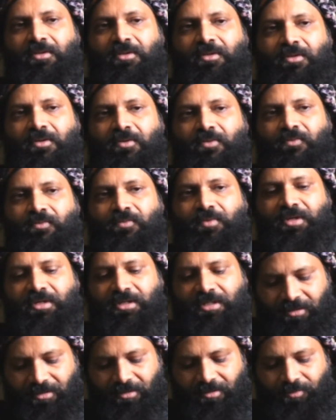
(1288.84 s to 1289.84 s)
We
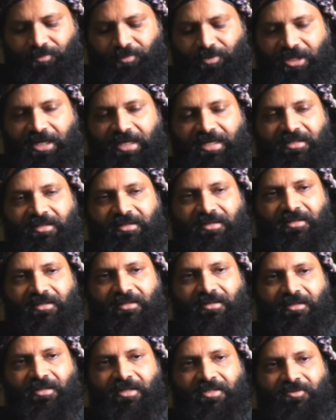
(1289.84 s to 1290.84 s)
take pride in
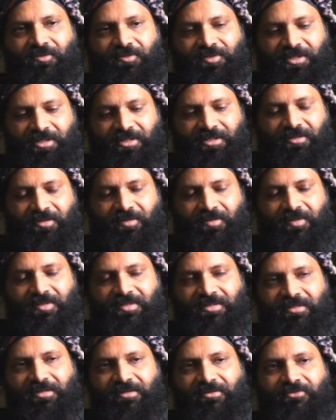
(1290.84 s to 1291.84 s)
associating
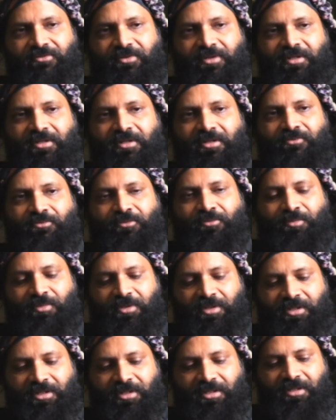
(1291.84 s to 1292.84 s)
ourselves with a
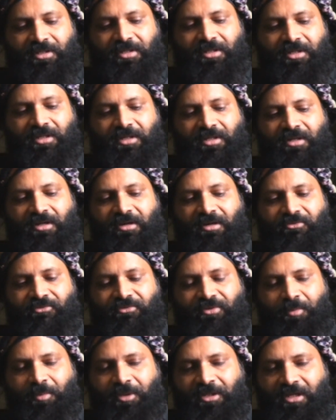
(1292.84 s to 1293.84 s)
woman, a
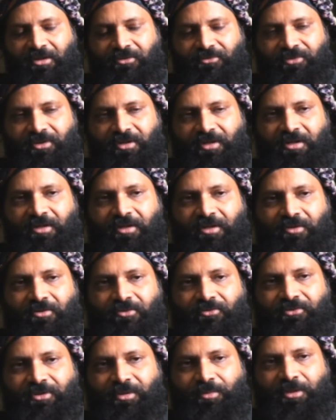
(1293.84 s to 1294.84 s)
feminine figure in our
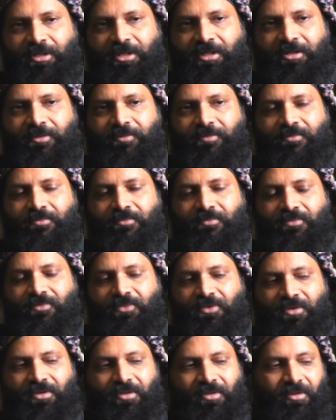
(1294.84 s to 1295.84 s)
family,
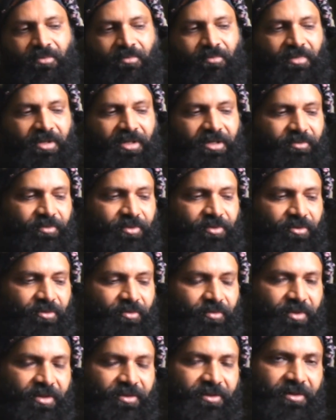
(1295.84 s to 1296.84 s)
may it be our
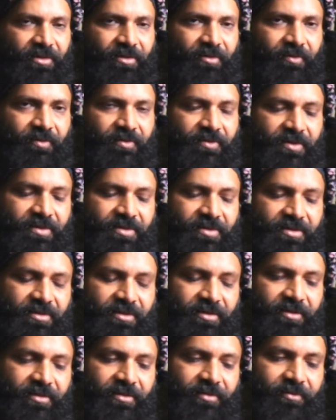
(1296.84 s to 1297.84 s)
mother or
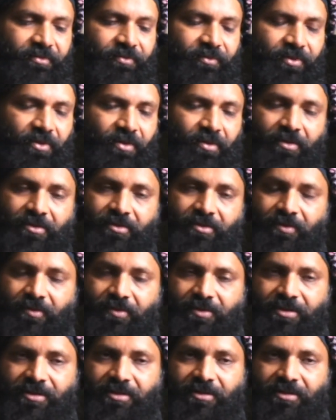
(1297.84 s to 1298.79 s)
sister or daughter.